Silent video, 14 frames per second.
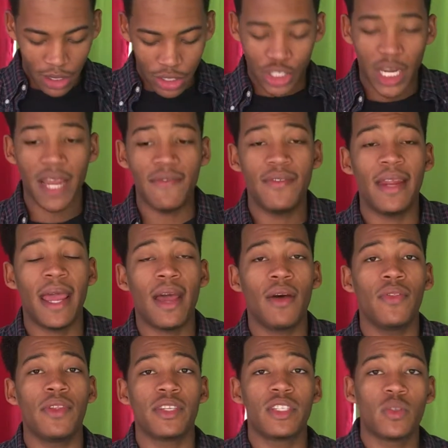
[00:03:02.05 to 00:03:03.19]
shave
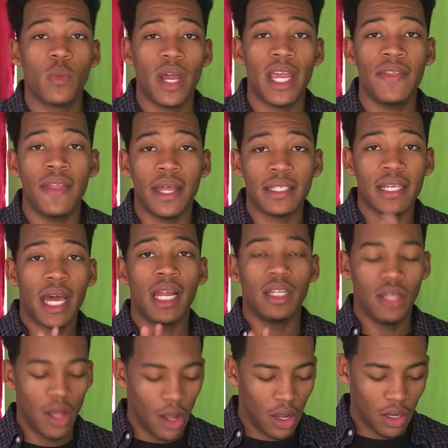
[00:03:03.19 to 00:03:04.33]
down the suede that's kind
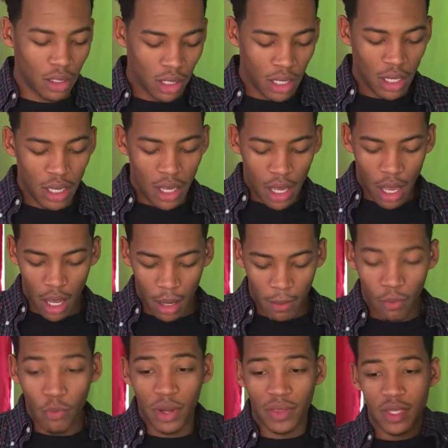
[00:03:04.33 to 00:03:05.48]
of long
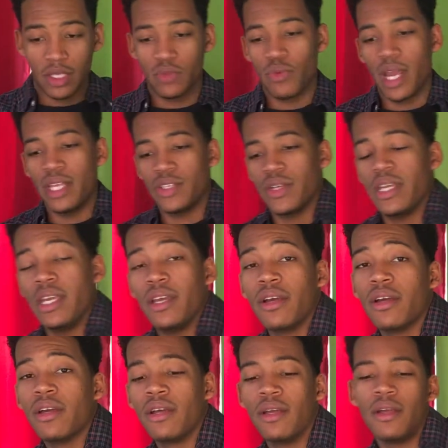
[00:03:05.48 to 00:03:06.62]
with this razor here.